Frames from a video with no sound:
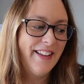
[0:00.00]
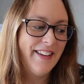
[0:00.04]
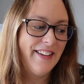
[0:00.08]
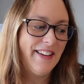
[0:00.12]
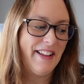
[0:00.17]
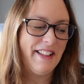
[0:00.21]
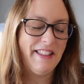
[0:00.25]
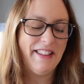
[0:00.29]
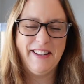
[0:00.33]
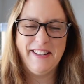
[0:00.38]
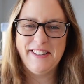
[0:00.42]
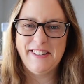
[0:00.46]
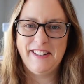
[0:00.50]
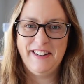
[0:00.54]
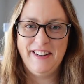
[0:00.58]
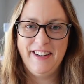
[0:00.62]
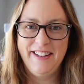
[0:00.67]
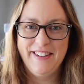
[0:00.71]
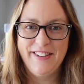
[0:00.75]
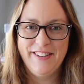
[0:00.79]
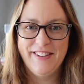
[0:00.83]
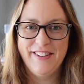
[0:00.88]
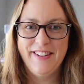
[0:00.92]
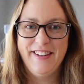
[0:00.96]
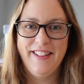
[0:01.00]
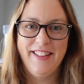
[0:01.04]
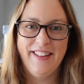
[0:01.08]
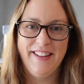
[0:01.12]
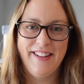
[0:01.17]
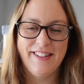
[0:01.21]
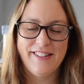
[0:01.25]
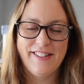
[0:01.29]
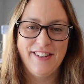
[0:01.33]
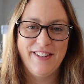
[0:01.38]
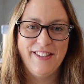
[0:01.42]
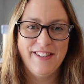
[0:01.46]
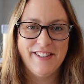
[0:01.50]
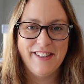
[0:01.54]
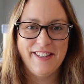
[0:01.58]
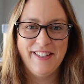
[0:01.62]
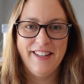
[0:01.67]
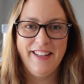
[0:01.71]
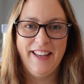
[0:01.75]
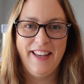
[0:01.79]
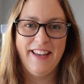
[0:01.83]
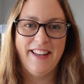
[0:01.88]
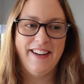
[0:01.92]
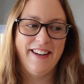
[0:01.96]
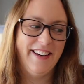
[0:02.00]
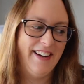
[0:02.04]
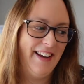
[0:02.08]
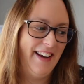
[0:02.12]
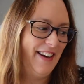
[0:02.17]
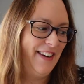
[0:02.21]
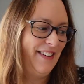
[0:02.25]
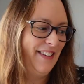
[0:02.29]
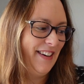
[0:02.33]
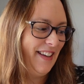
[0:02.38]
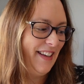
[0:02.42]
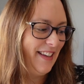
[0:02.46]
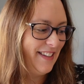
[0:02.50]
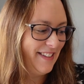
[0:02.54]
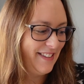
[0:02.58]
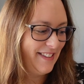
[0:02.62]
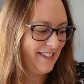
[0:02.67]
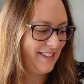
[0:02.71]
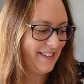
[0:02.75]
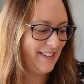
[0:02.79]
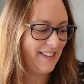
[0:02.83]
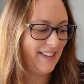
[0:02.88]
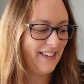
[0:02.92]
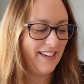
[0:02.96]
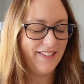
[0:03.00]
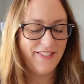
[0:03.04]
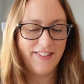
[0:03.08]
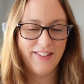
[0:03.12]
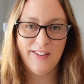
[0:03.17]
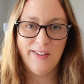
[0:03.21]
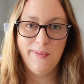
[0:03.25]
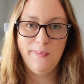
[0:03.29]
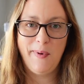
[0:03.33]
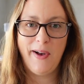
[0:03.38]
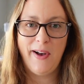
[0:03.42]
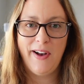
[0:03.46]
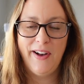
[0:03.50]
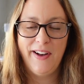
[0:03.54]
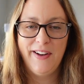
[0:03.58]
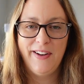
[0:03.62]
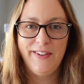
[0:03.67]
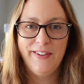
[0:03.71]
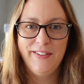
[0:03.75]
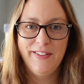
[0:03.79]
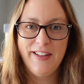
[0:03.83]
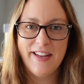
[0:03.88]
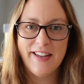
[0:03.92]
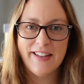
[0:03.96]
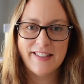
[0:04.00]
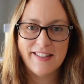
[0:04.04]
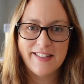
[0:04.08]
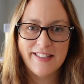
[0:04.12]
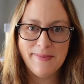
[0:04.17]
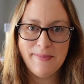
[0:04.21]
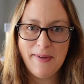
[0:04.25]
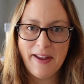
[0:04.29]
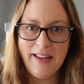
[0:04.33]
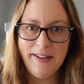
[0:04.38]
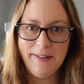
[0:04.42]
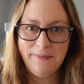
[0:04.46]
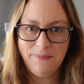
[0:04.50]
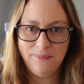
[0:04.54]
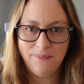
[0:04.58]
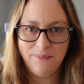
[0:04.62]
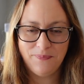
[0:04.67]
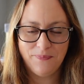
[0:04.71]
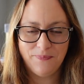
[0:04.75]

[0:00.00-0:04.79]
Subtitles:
nothing's ironed or anything, so you're just going to get it how it is. I have a little pile next to me.